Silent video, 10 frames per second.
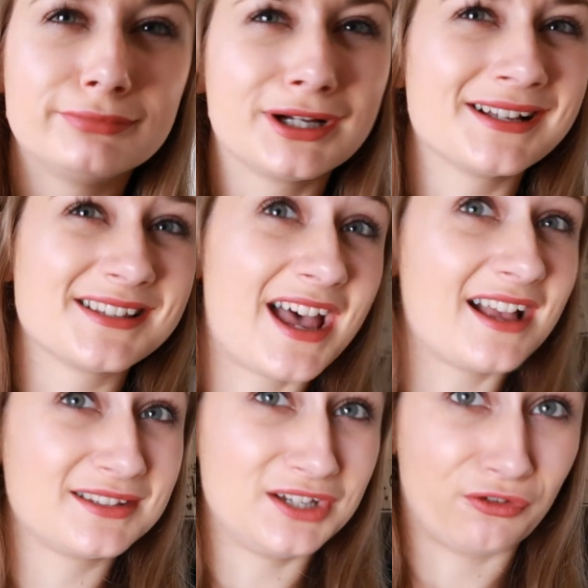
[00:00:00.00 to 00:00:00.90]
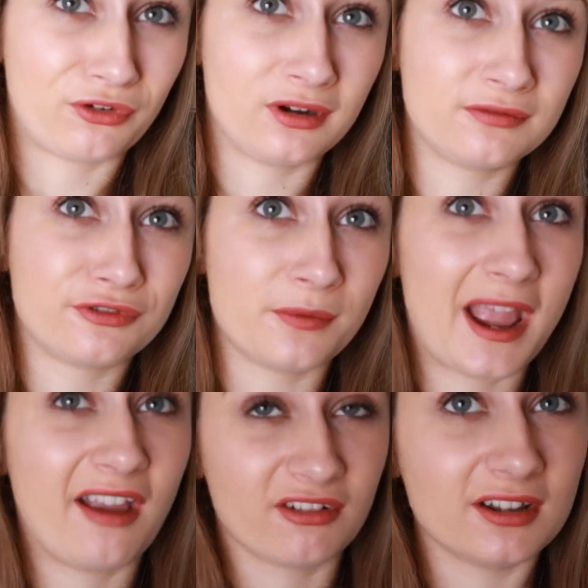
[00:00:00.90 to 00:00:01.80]
because that's different
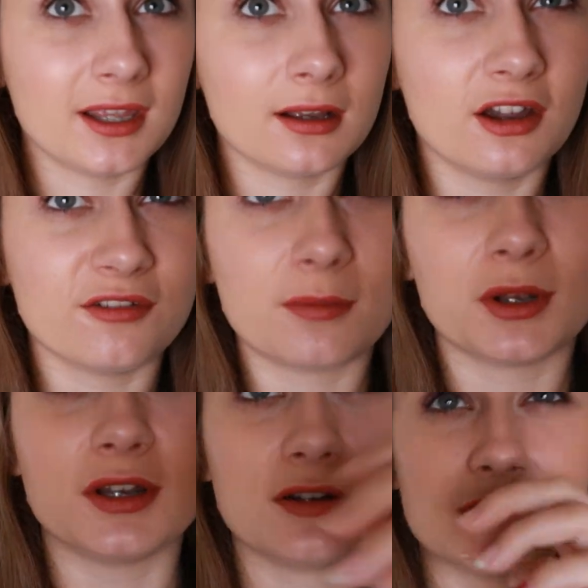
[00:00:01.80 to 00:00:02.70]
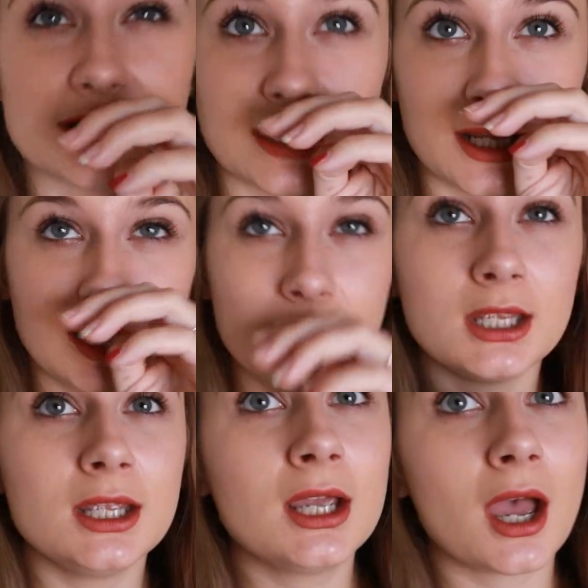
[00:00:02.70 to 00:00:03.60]
from everything I've uploaded recently.
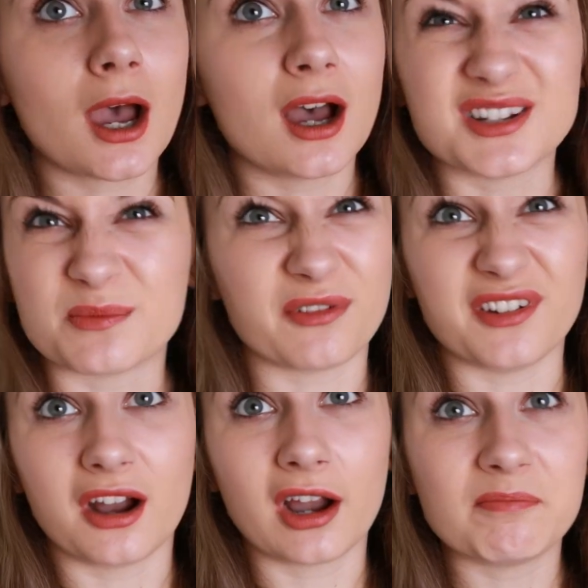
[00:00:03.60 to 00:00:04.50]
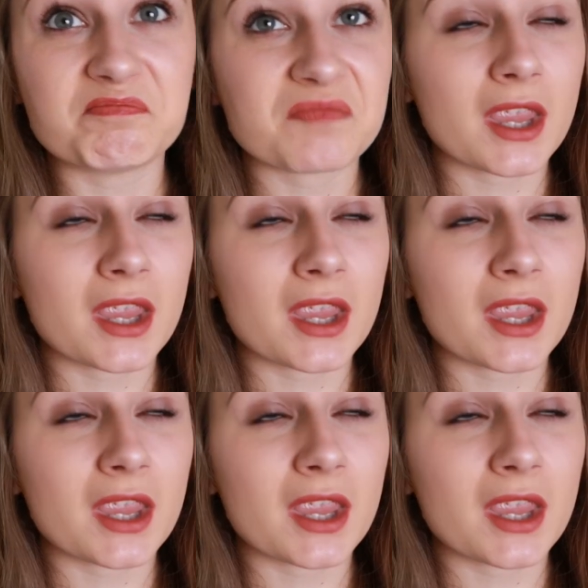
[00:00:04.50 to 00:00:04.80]
I just prefer it.